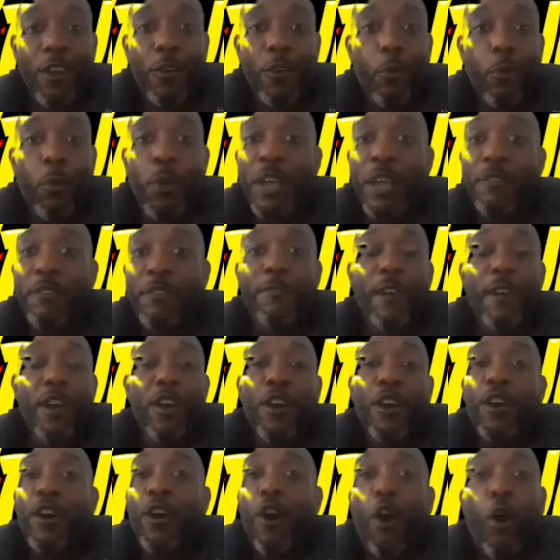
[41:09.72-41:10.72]
with
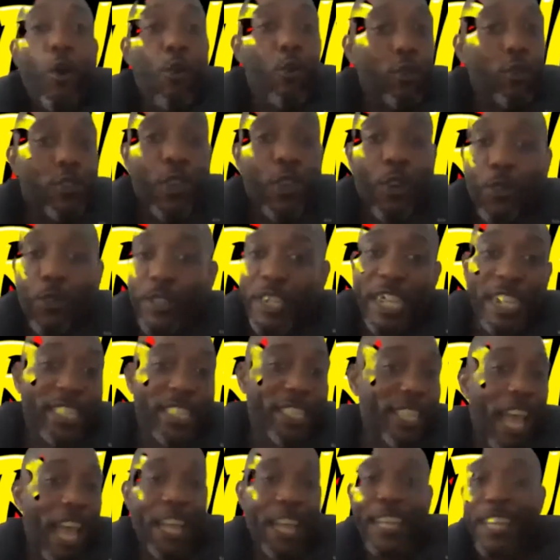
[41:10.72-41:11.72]
ozone, this,
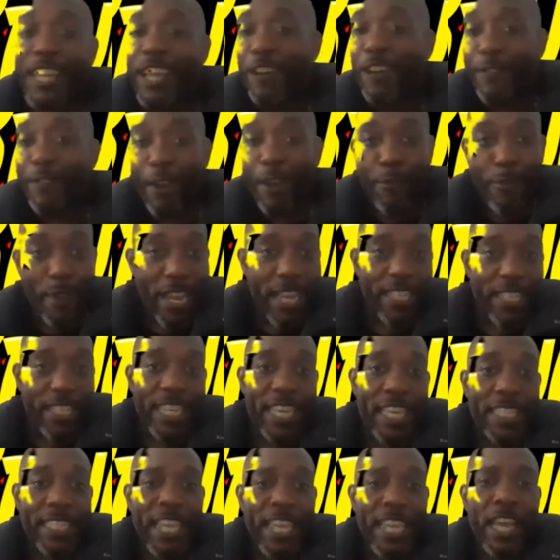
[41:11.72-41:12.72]
that, the other, rare,
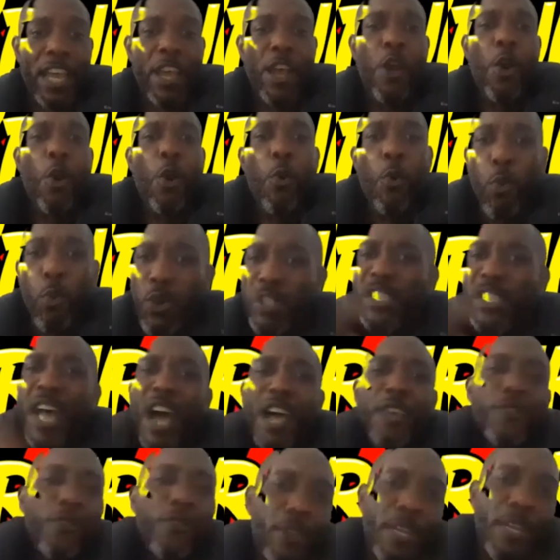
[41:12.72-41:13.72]
tear, tear, what's our
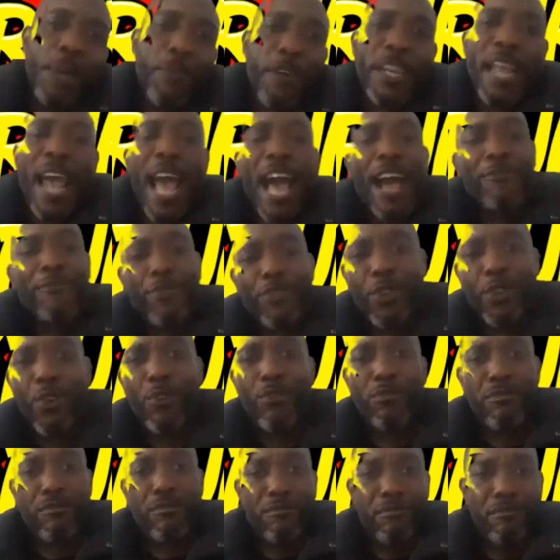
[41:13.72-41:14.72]
youth them gonna have, Joe?